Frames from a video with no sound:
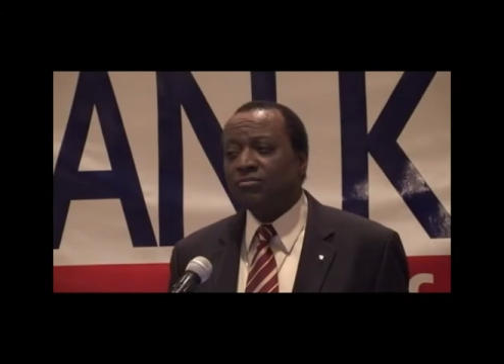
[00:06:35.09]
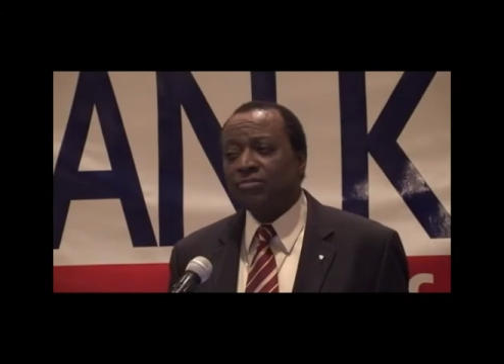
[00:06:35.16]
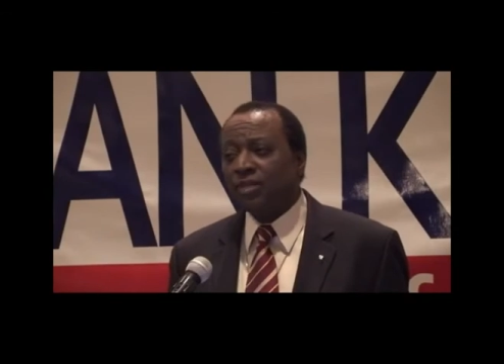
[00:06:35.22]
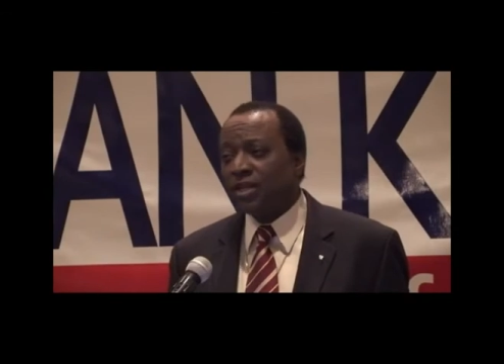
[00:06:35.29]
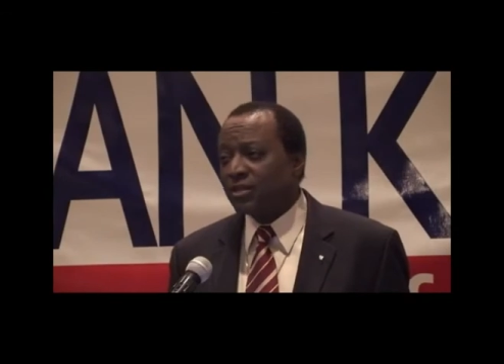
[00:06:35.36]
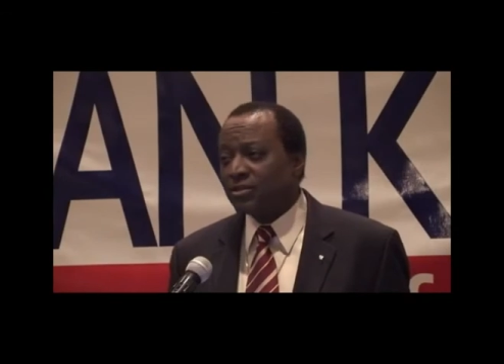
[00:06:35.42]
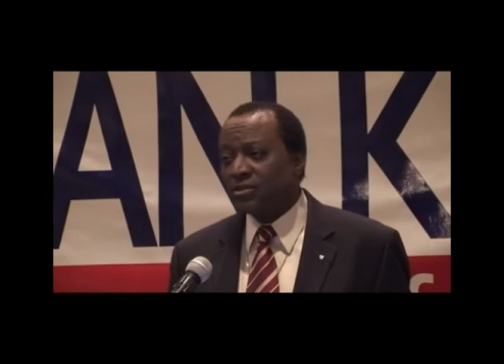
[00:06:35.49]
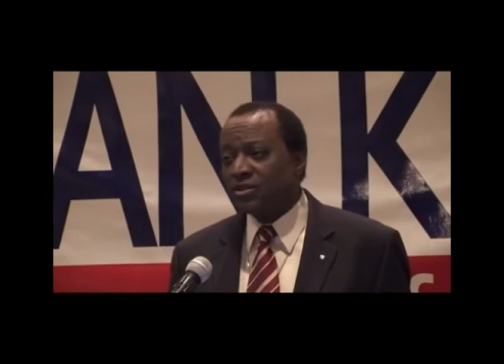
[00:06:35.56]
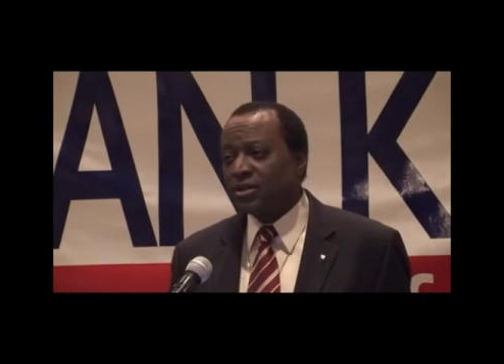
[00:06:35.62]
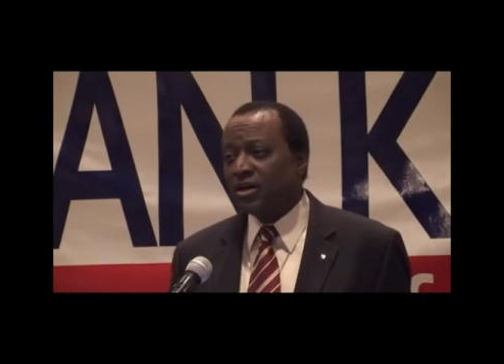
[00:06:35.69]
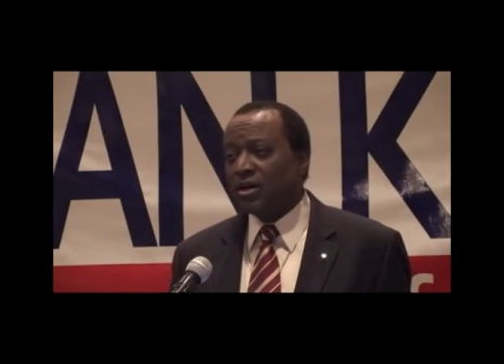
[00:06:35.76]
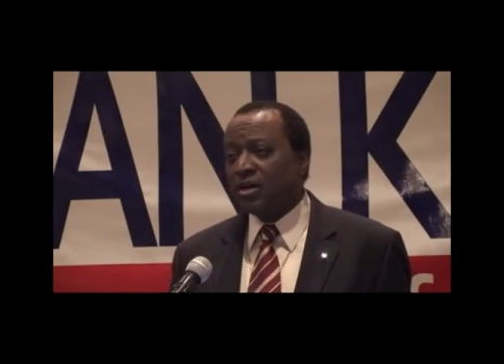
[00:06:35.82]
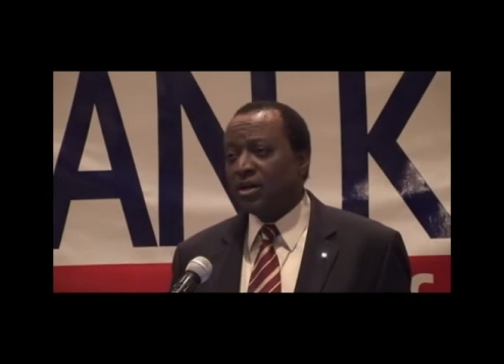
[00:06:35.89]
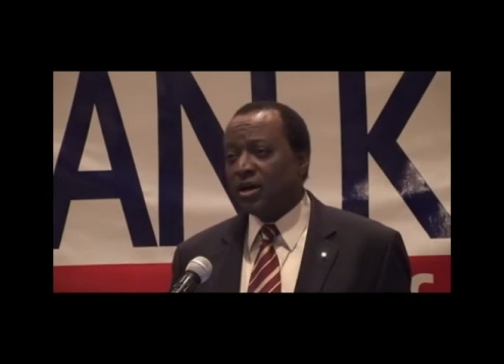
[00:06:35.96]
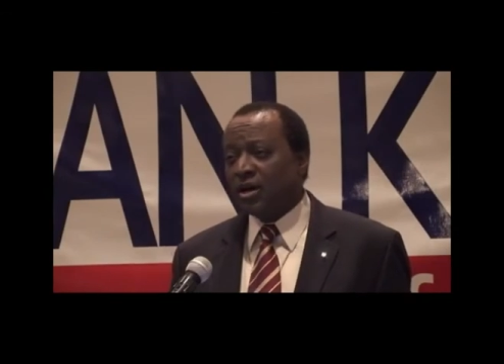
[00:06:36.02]
blessed
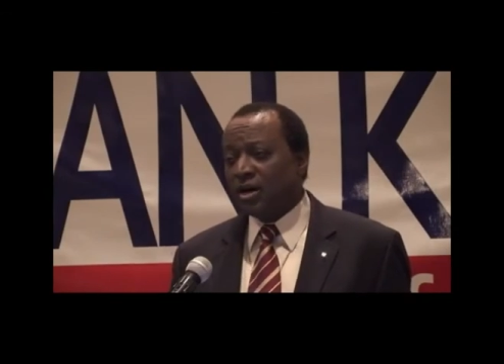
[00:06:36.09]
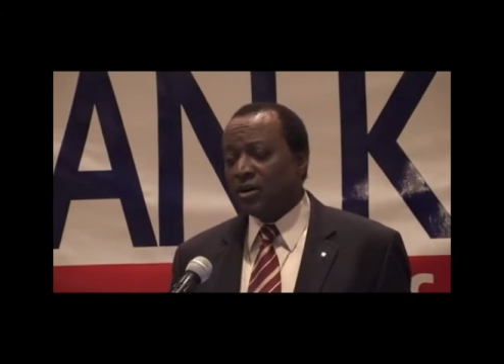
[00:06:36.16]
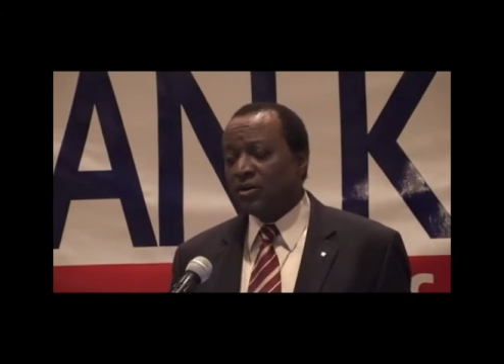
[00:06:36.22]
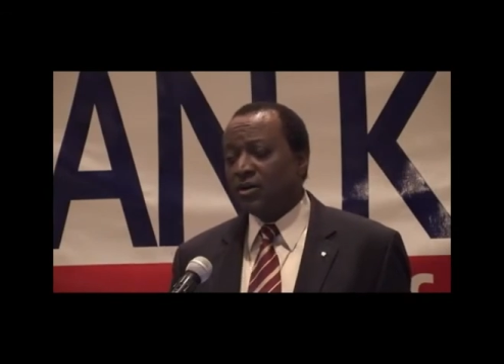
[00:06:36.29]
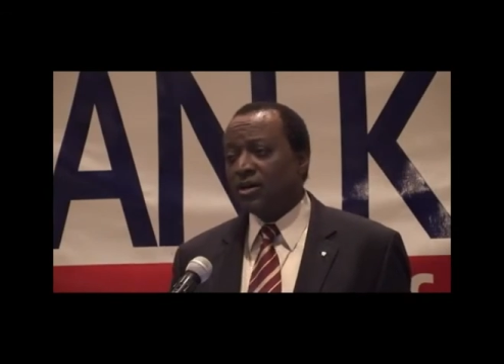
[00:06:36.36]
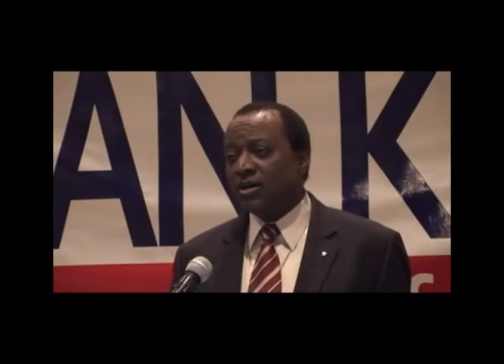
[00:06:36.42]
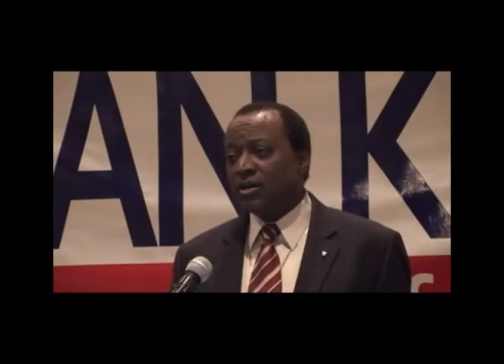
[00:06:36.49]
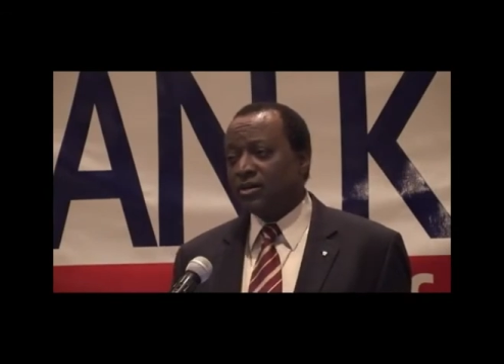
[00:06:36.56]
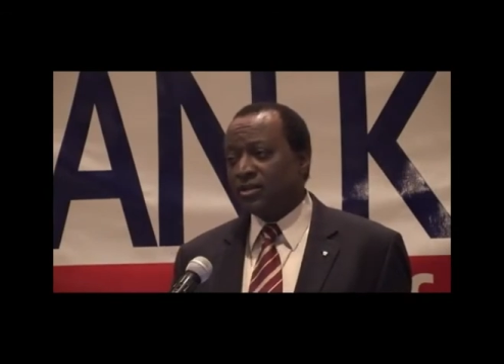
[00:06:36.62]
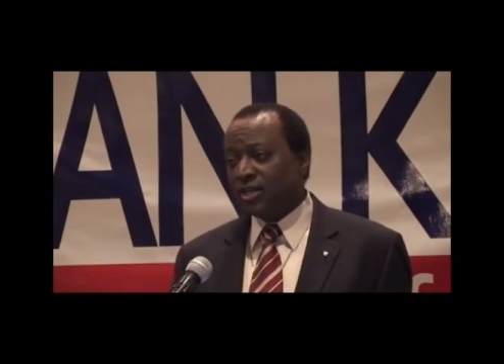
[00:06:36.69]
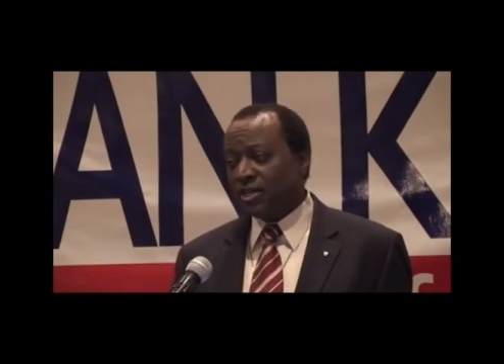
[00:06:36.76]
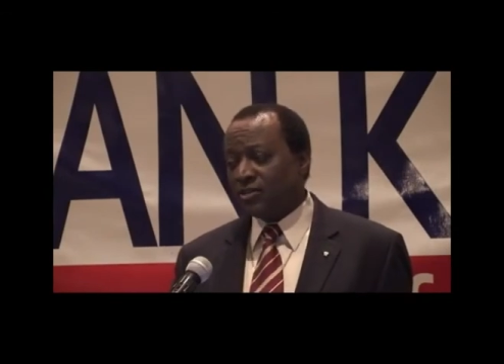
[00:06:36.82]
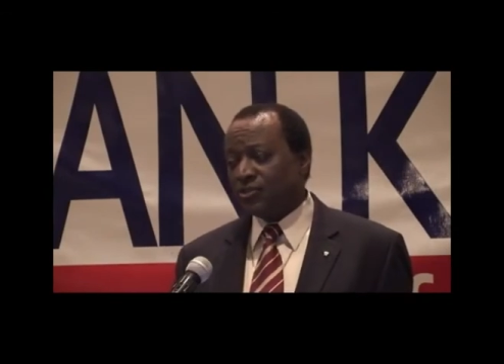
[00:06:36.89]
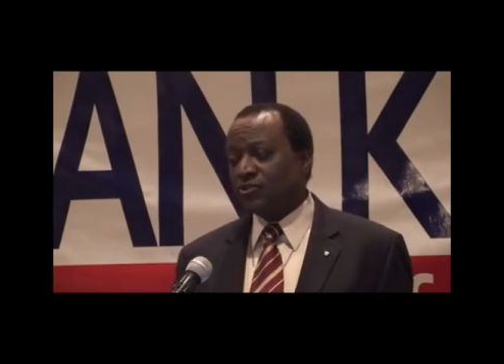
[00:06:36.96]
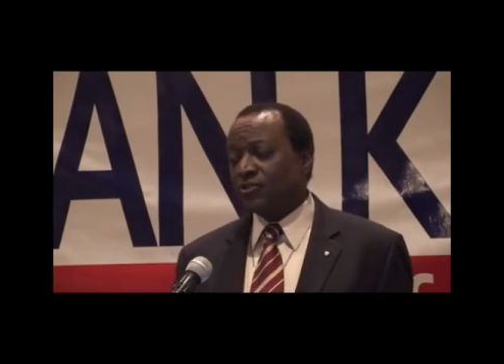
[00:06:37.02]
our
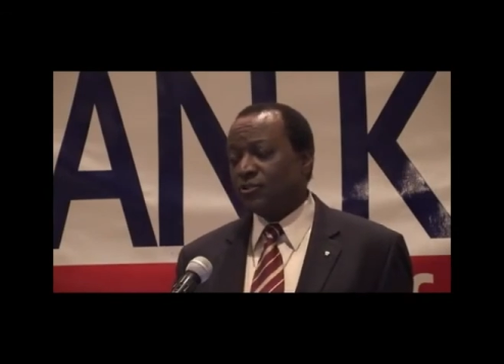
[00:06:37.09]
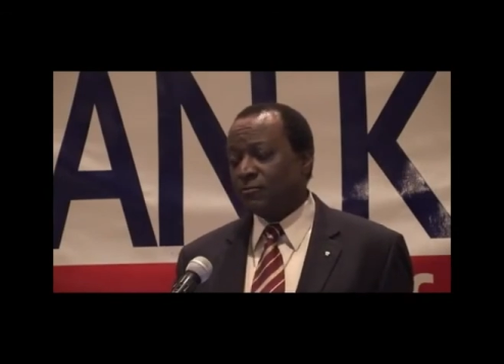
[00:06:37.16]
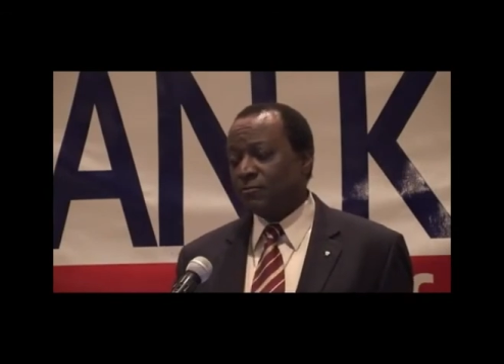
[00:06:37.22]
nation.